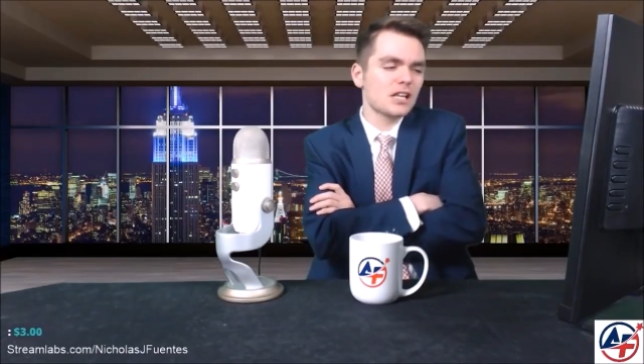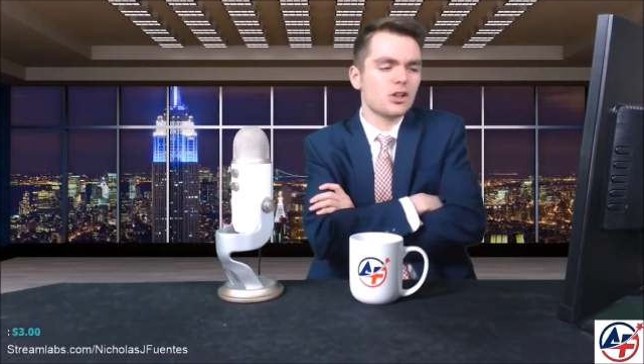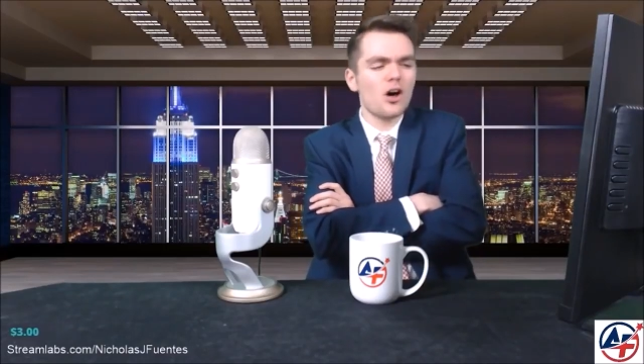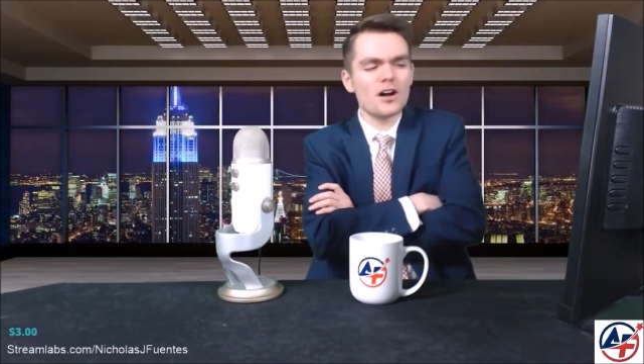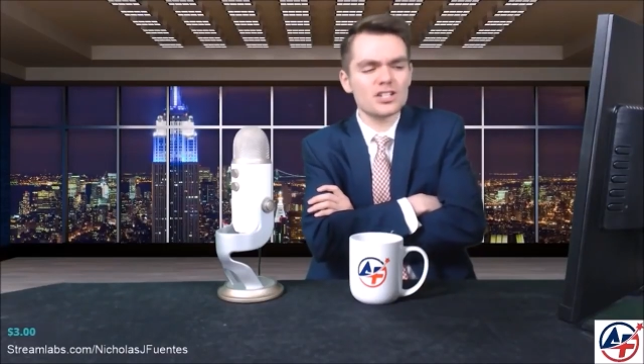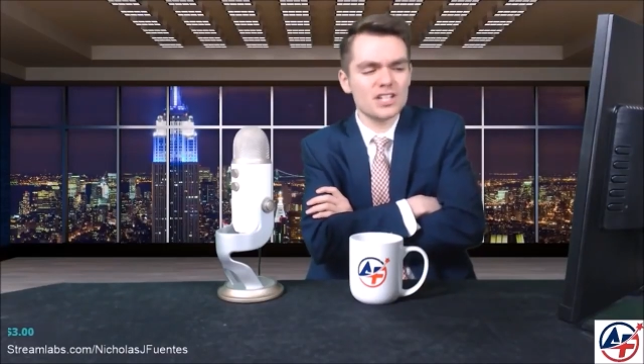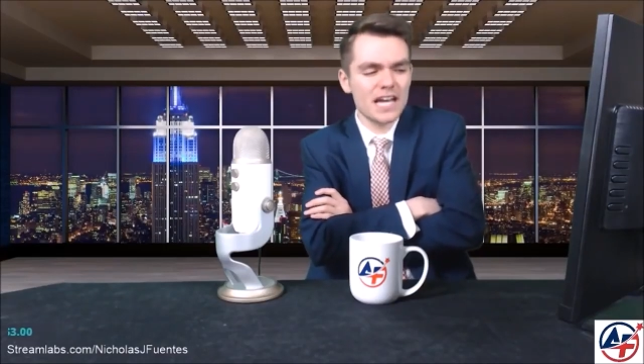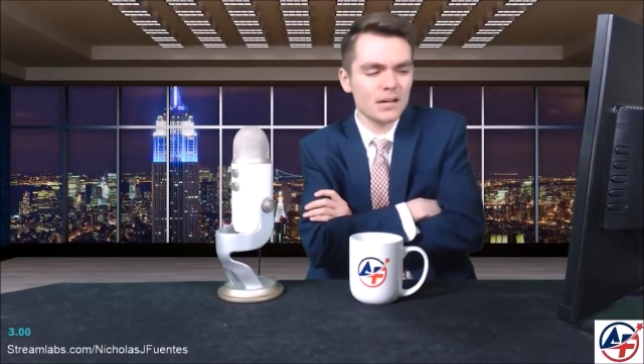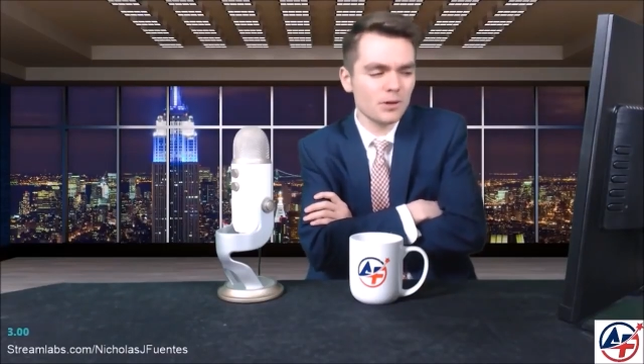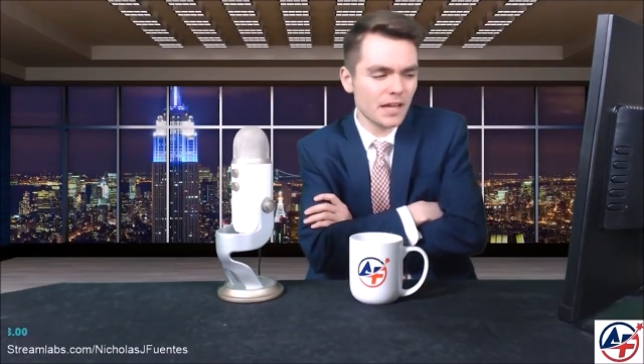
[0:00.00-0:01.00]
a
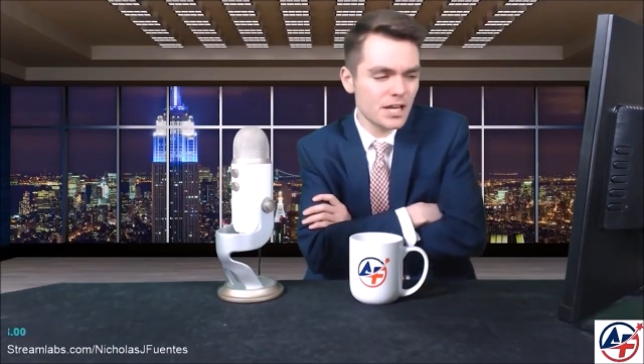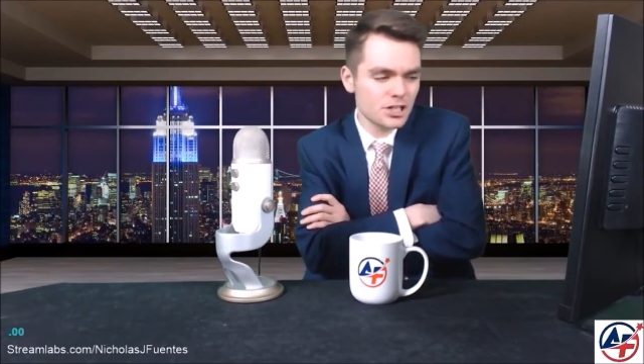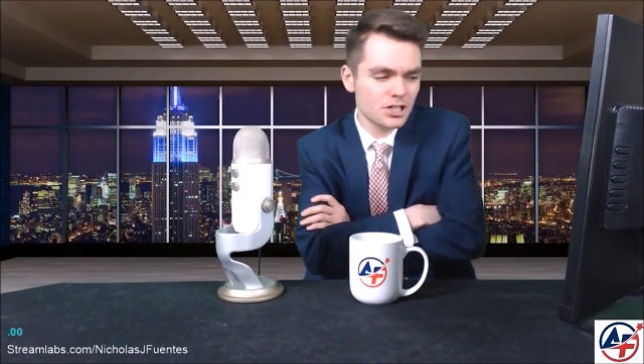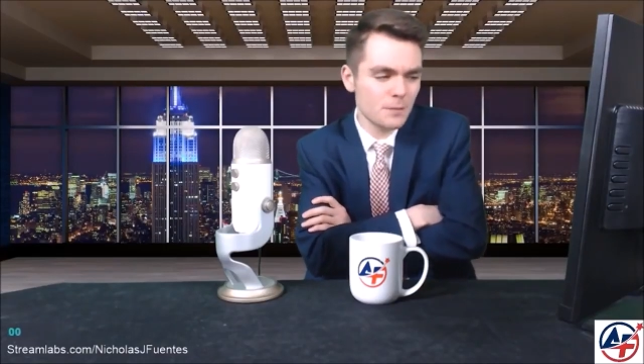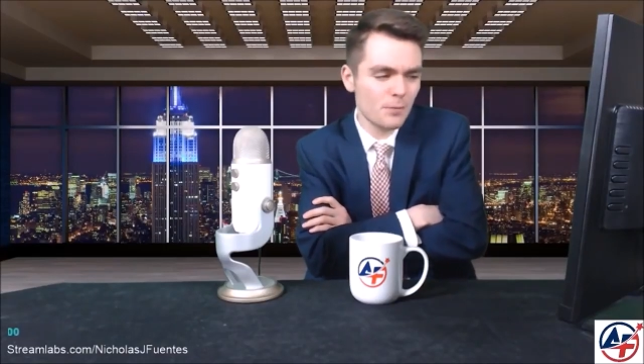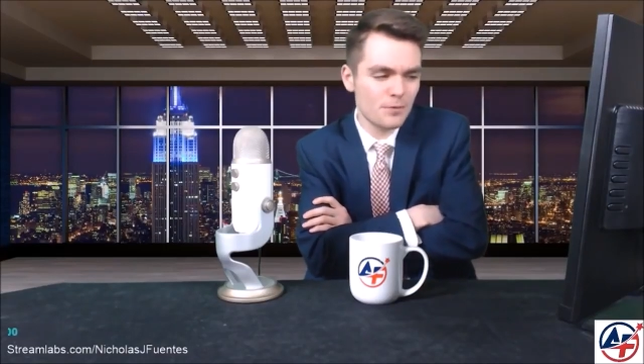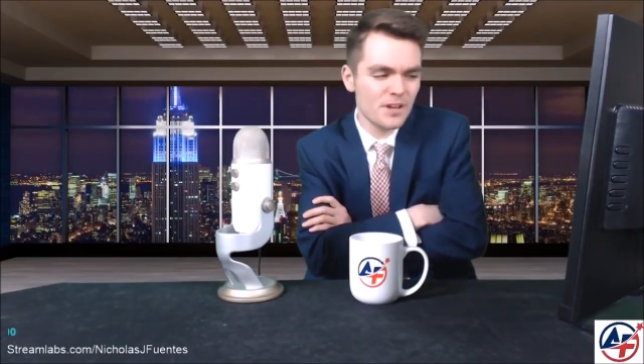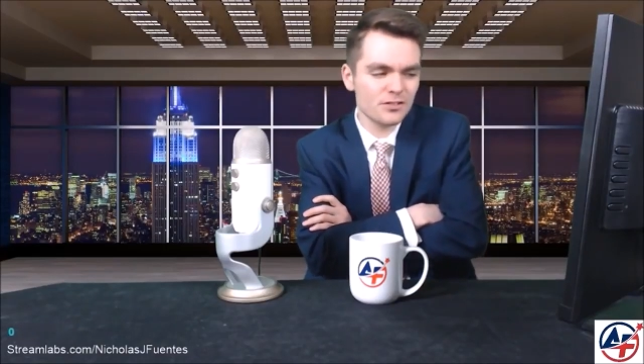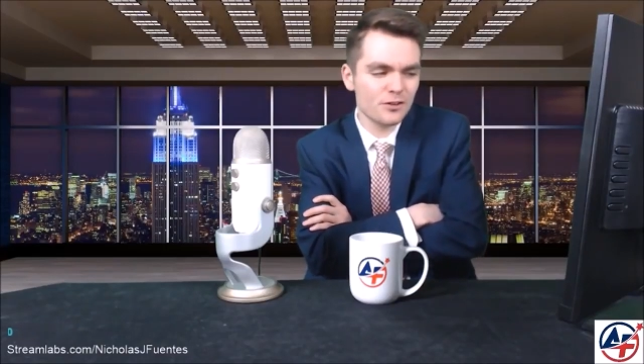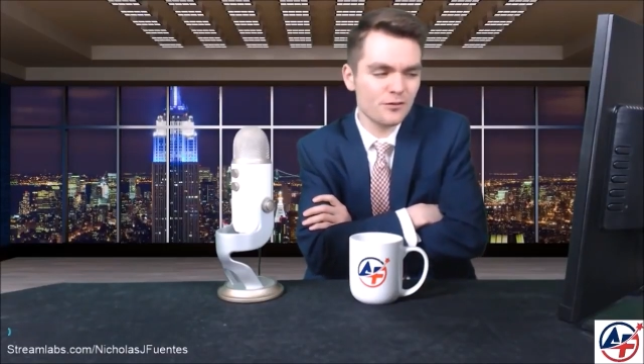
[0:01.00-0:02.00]
long-standing relationship with
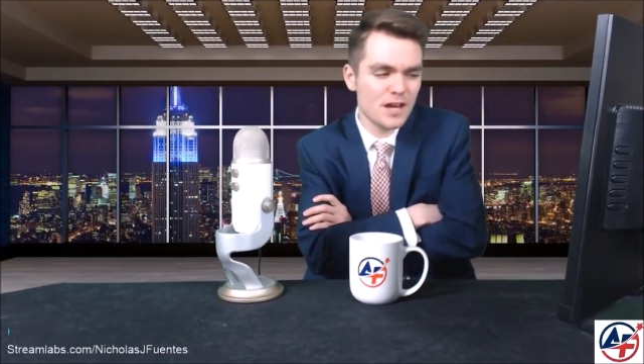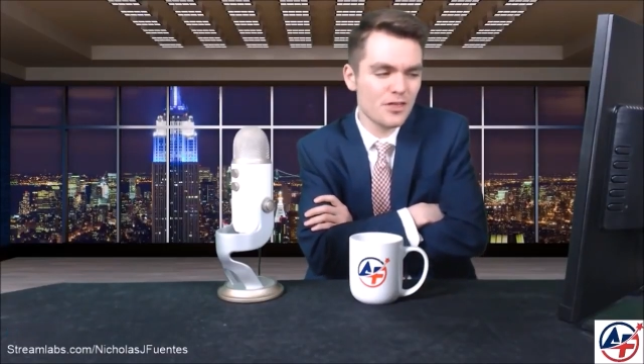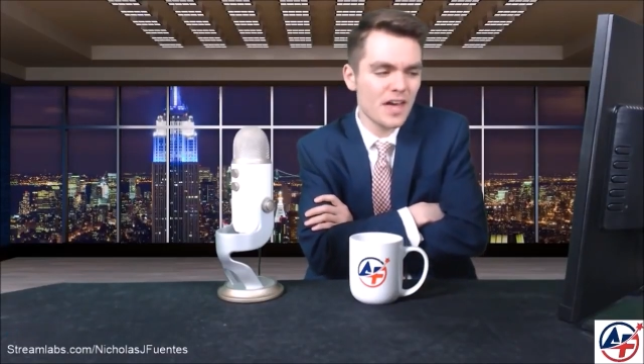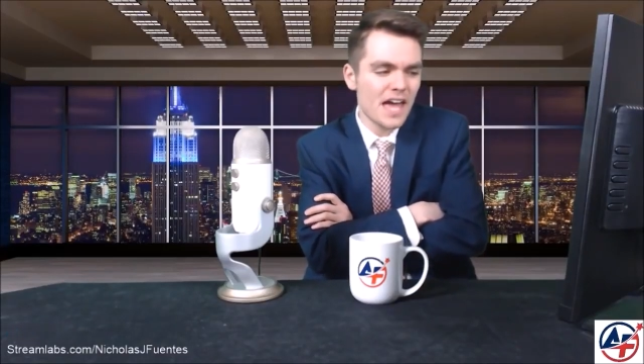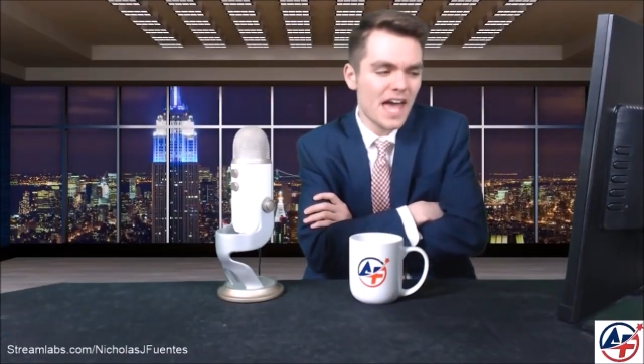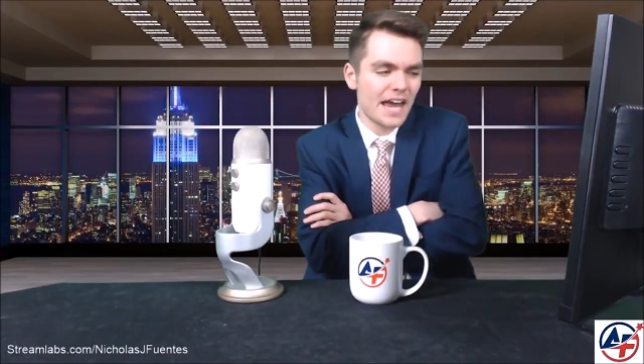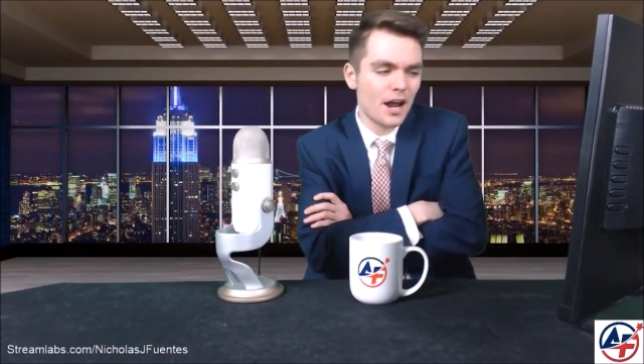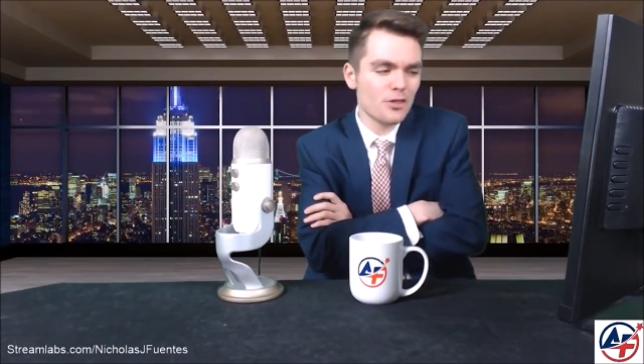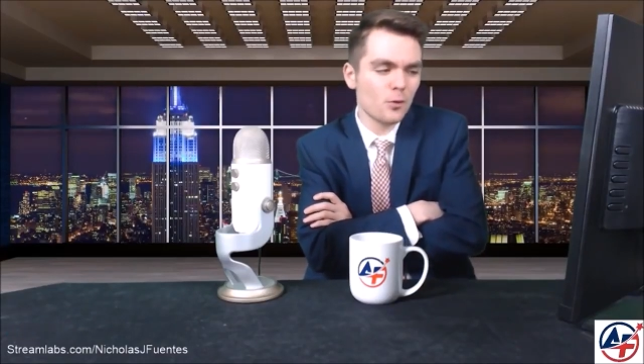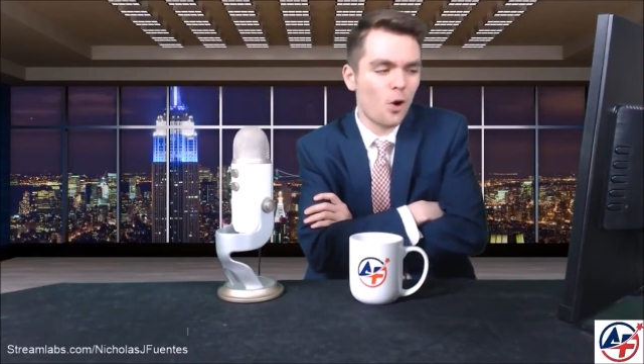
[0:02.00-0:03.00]
Mr. Feith and
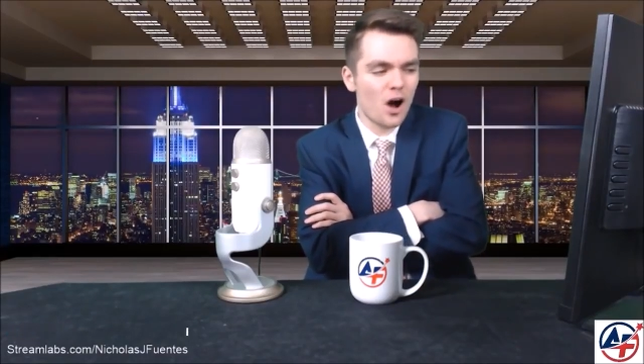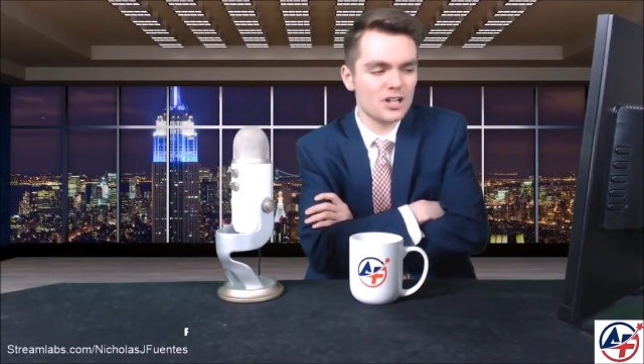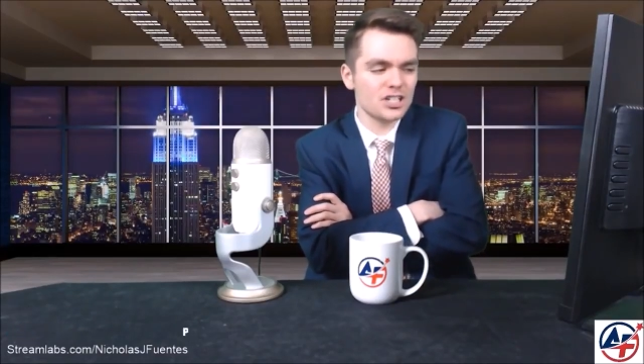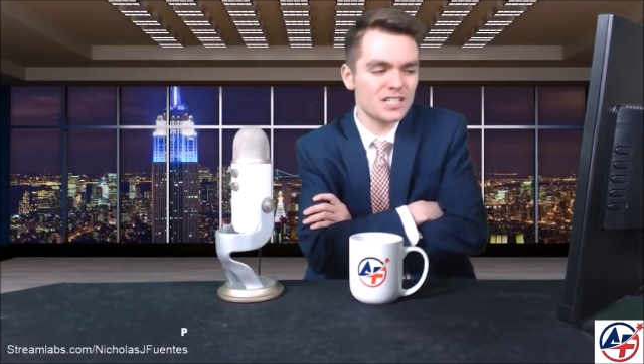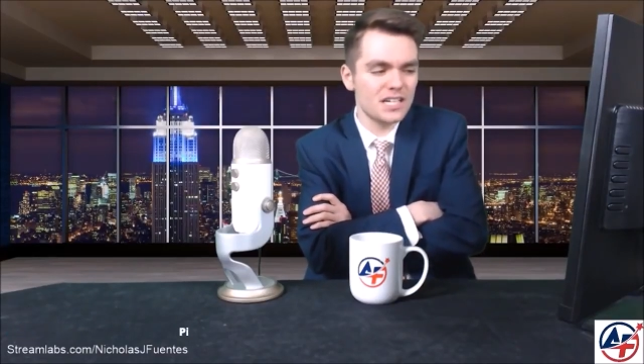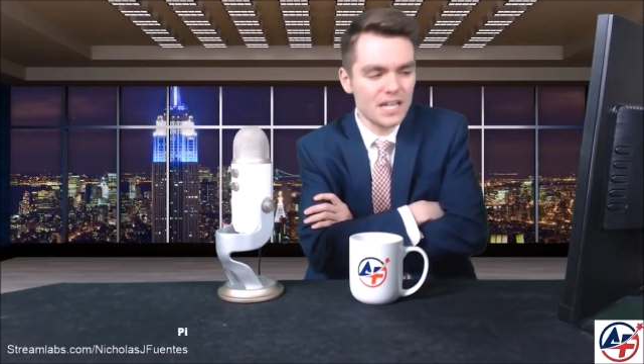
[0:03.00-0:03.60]
other Washington